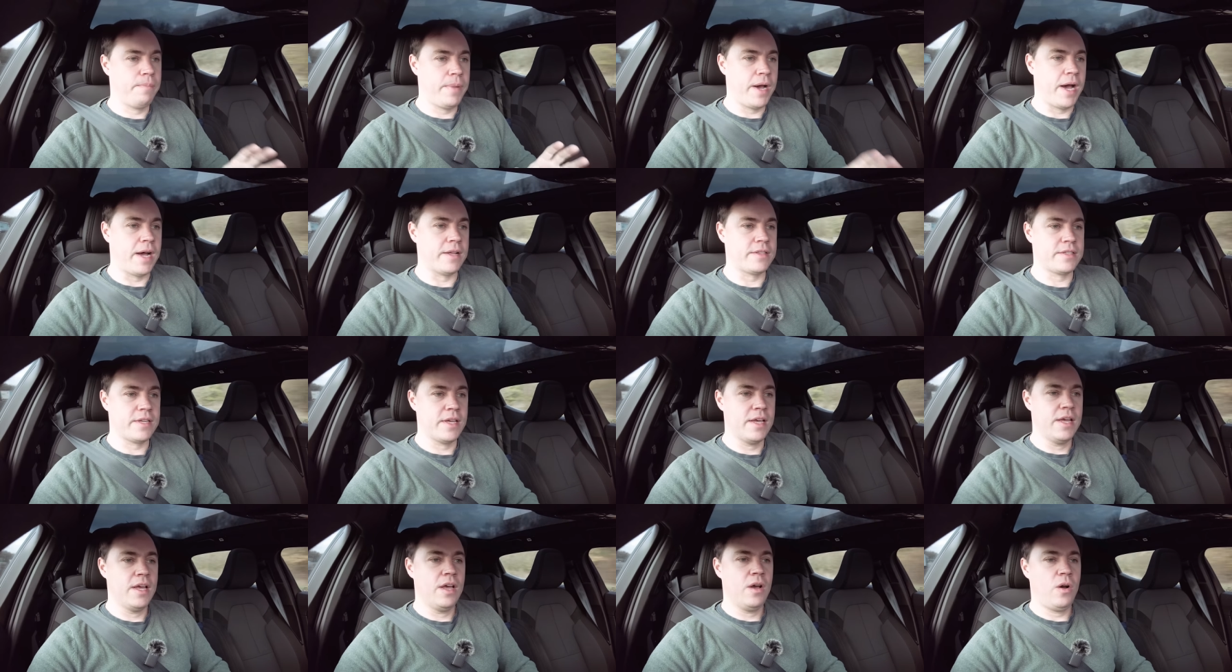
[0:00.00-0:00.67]

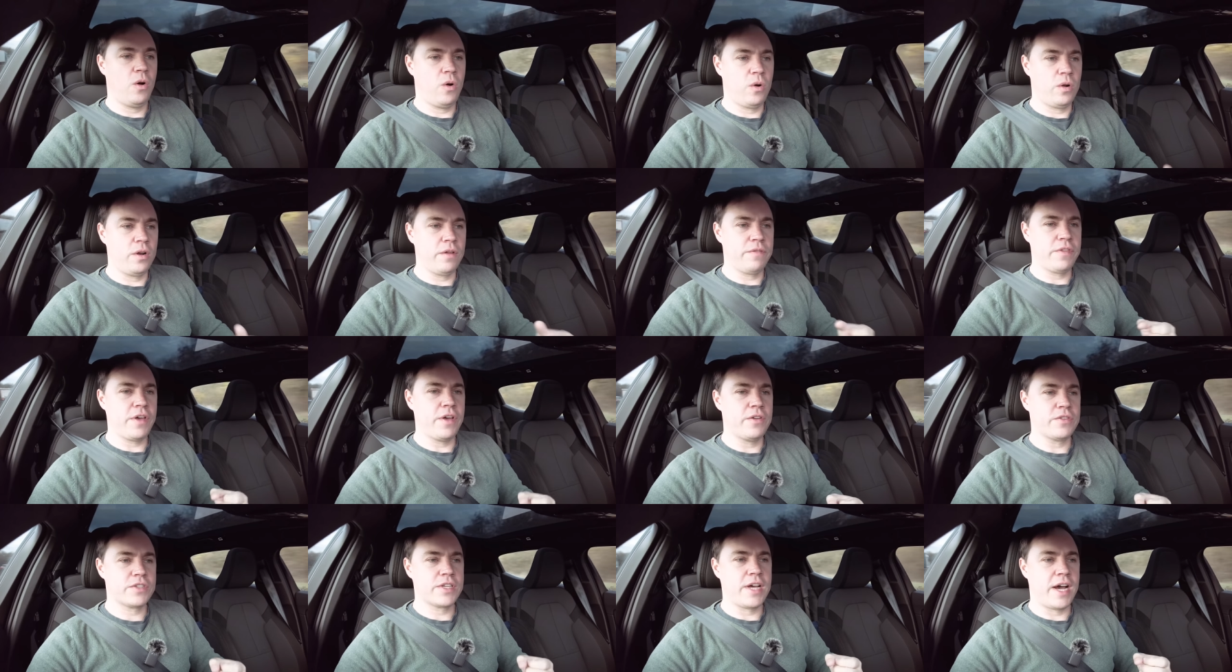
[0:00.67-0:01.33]
But all of
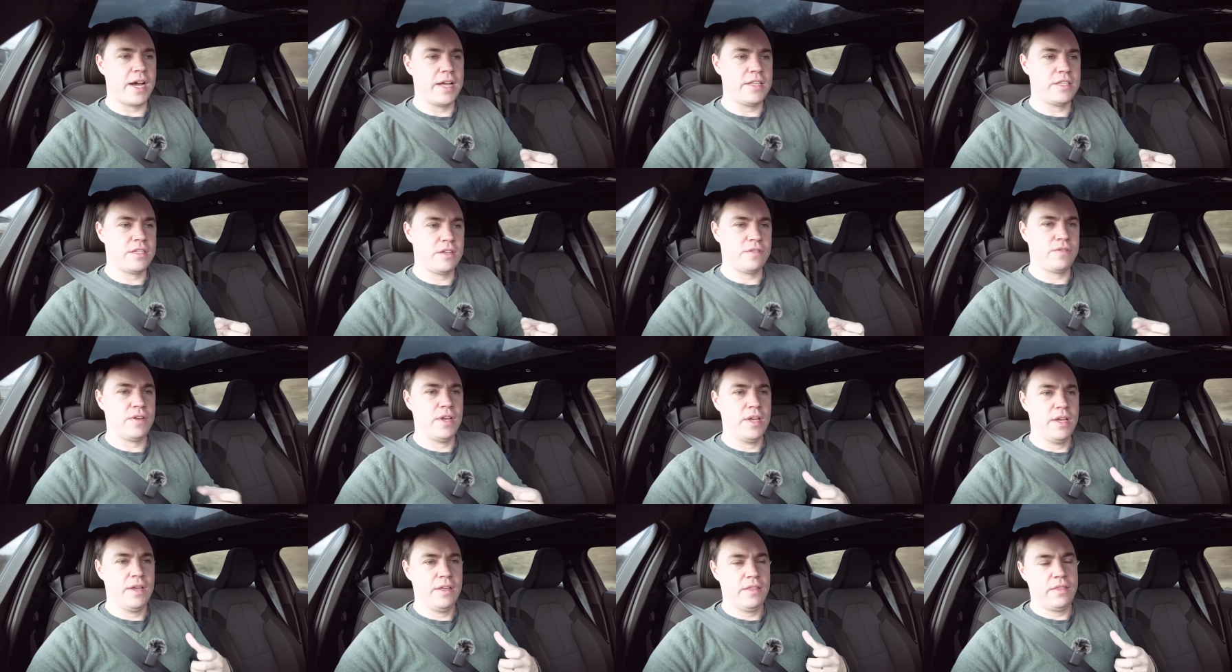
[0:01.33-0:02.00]
those kinds of
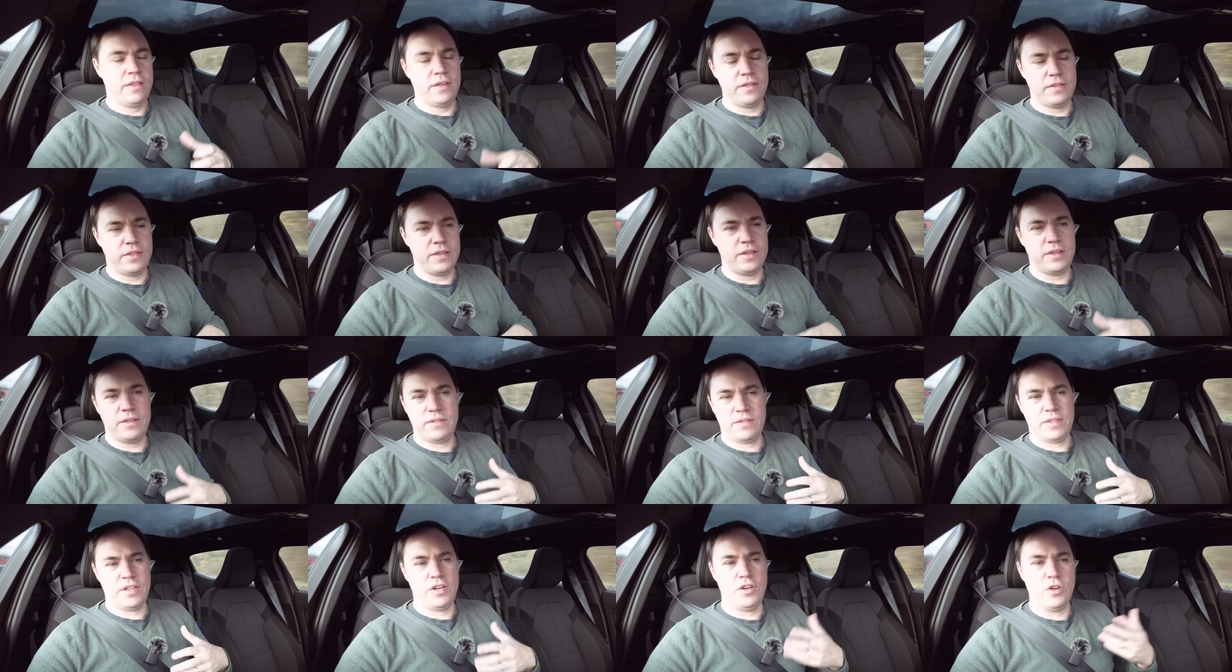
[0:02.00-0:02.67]
the,
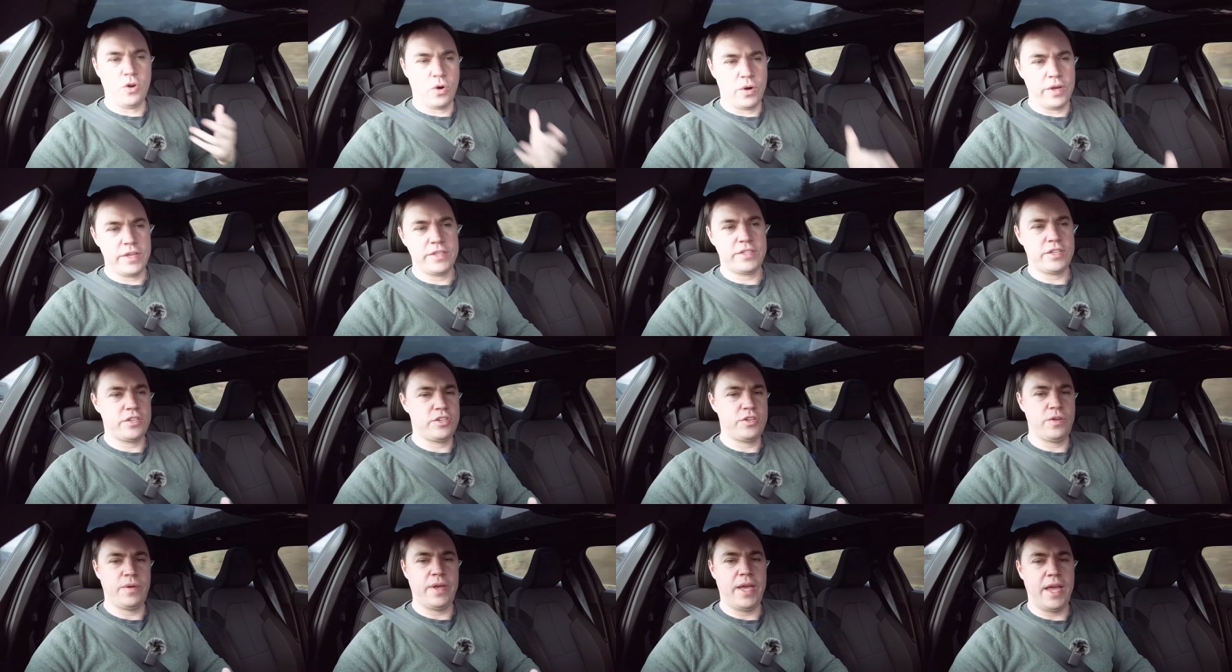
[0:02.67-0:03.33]
the, the noise
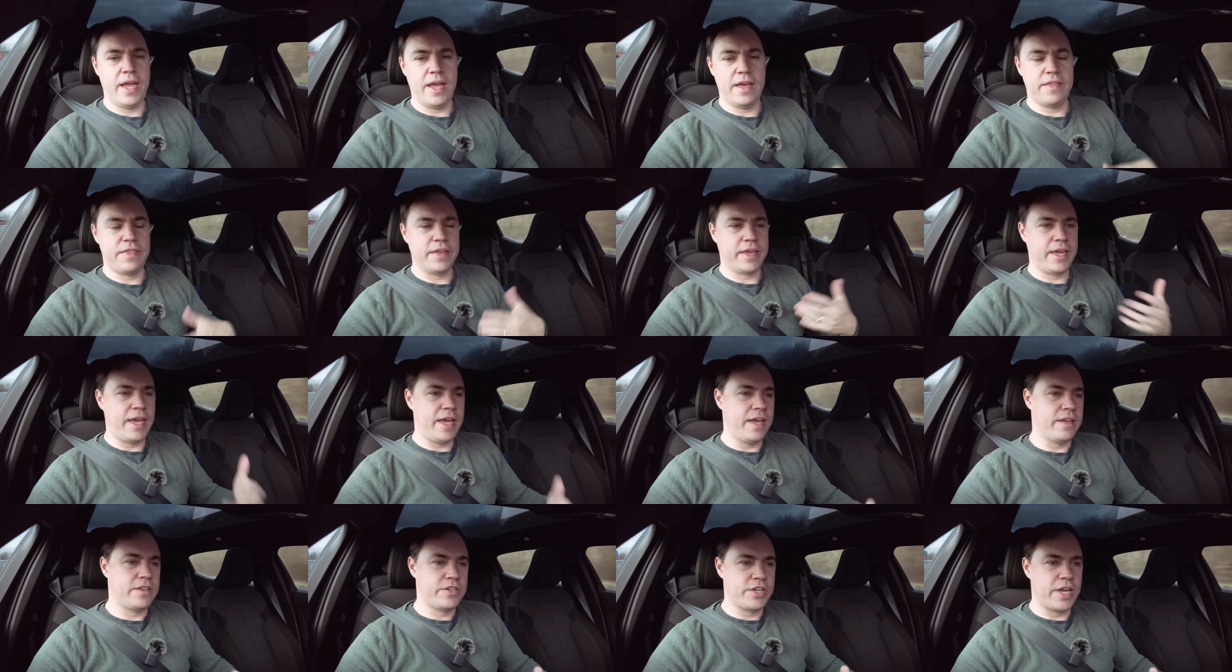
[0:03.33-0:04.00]
that you hear, the
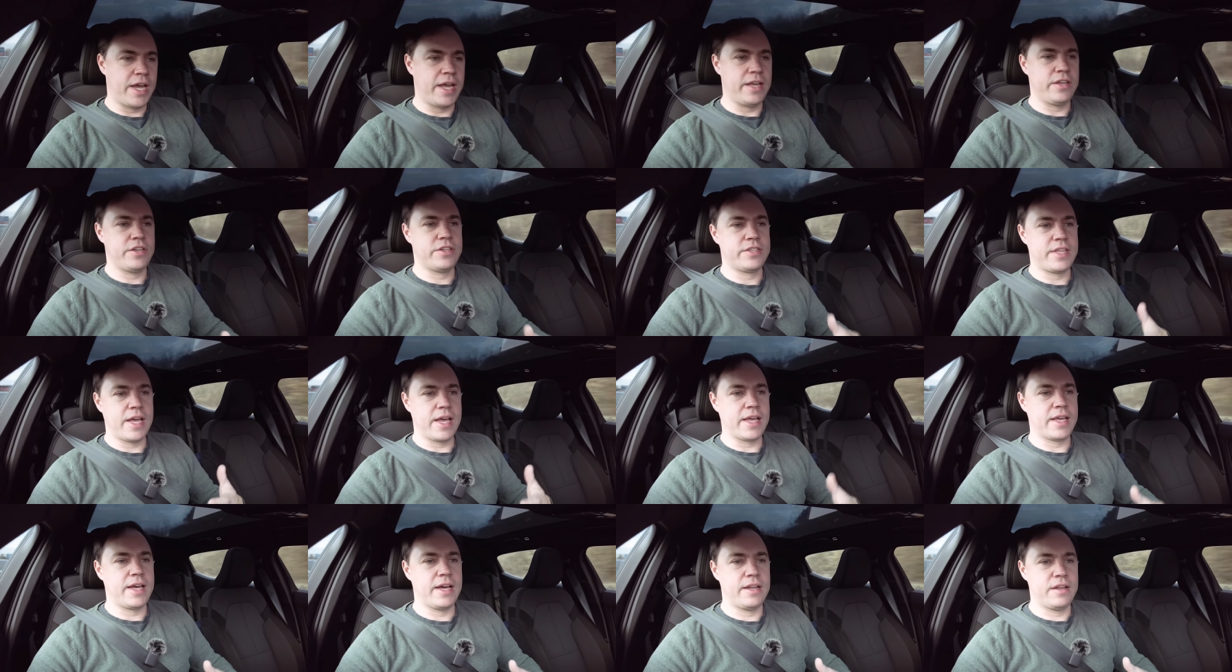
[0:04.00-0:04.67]
gear changes,
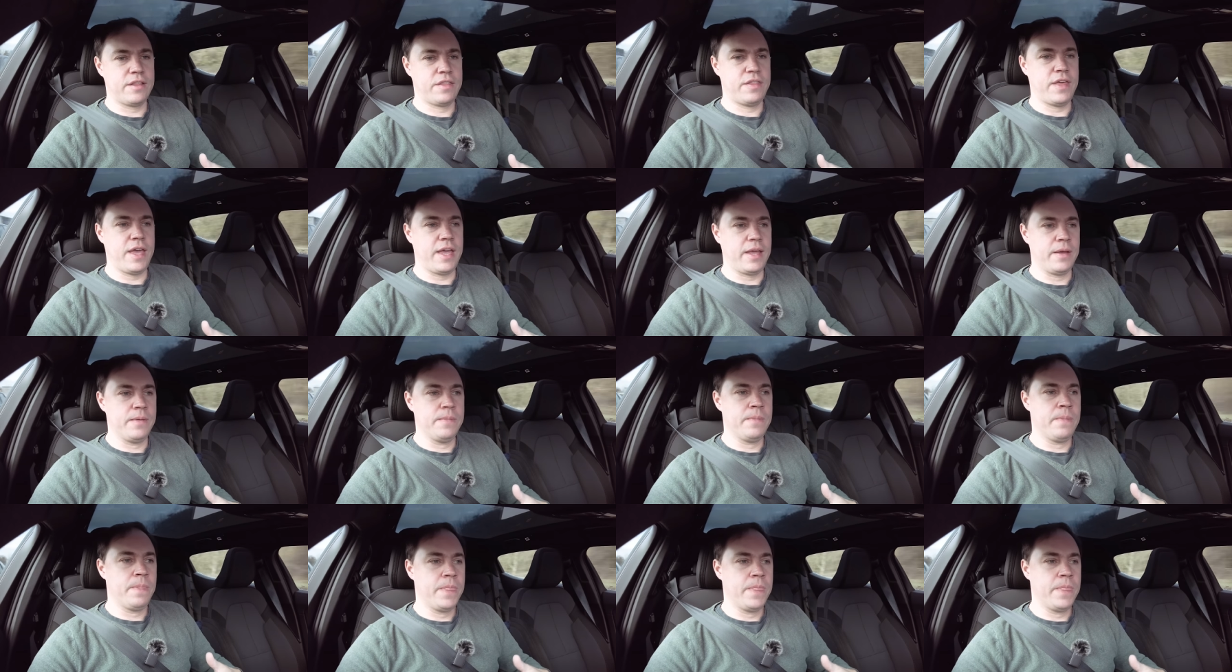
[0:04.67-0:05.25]
that kind of thing,